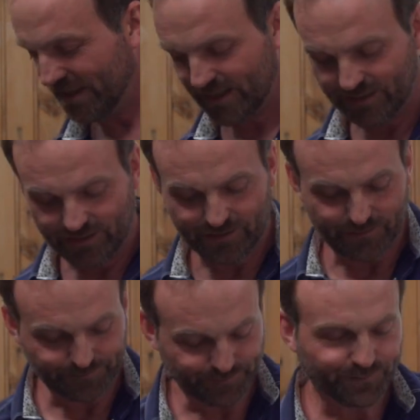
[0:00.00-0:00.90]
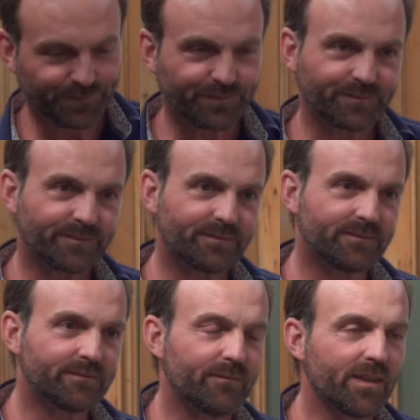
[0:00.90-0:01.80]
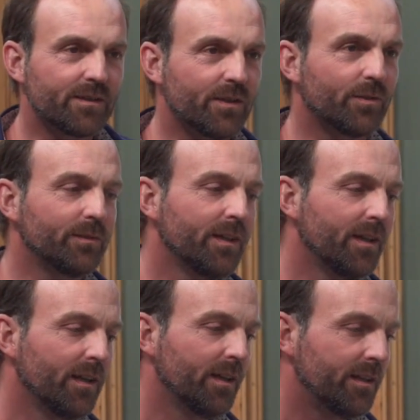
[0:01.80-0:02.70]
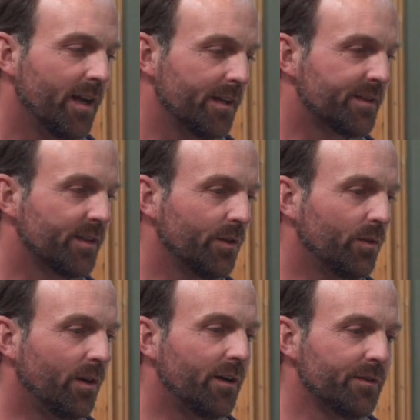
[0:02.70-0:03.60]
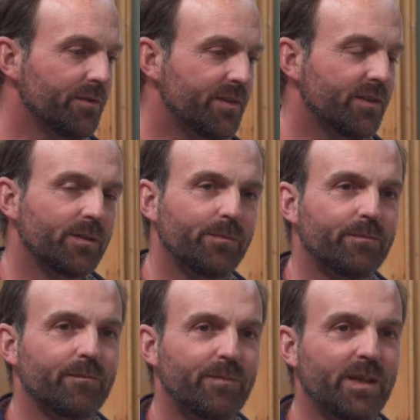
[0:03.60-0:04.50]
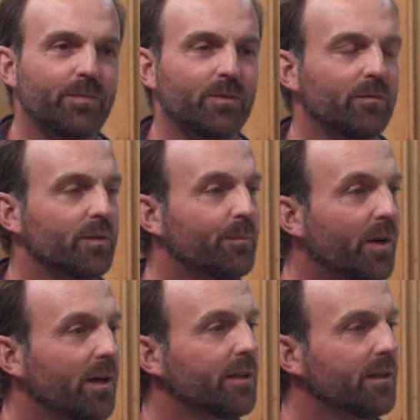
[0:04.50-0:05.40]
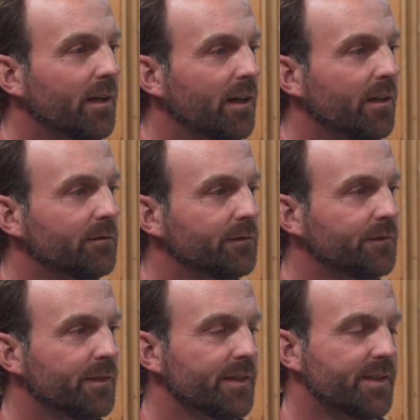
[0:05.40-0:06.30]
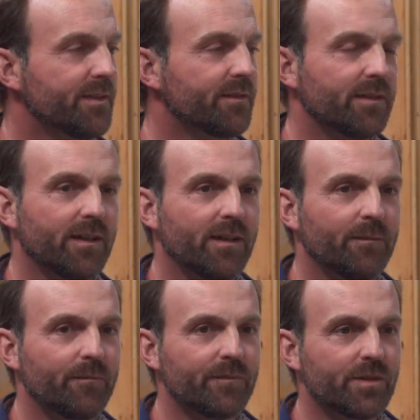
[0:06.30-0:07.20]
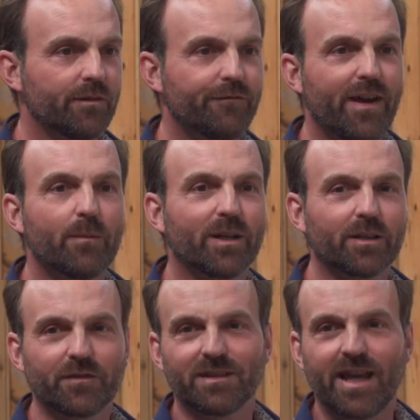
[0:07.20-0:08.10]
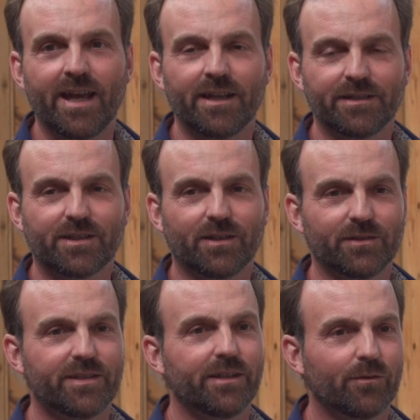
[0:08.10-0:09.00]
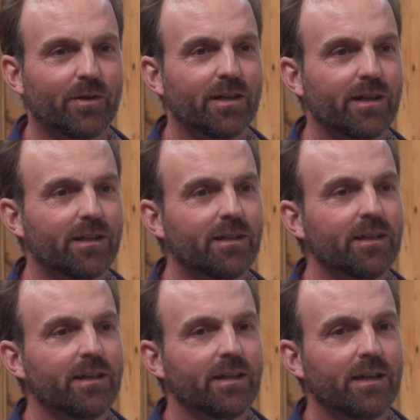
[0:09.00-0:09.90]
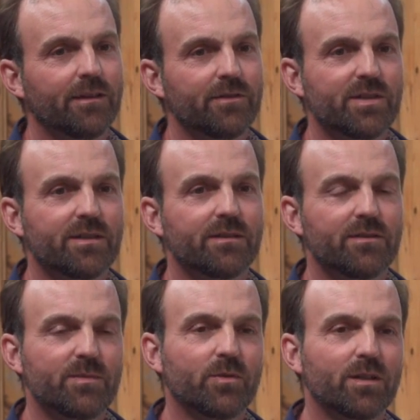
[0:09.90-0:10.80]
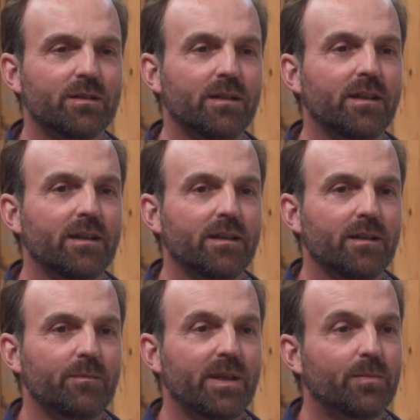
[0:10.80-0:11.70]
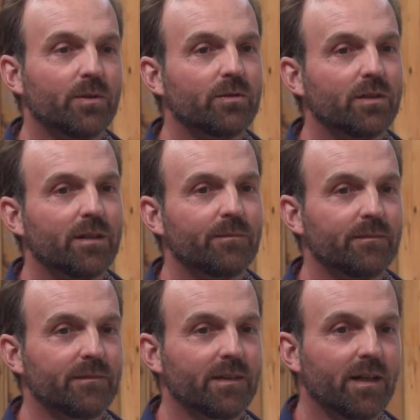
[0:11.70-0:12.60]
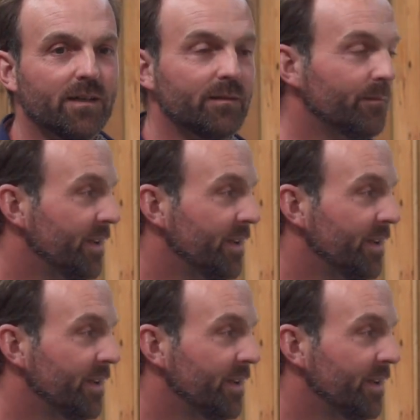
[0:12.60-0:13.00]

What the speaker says: that year. So, so all those are people were part of this sort of fabric of the land called terroir. And there's more people who I'm not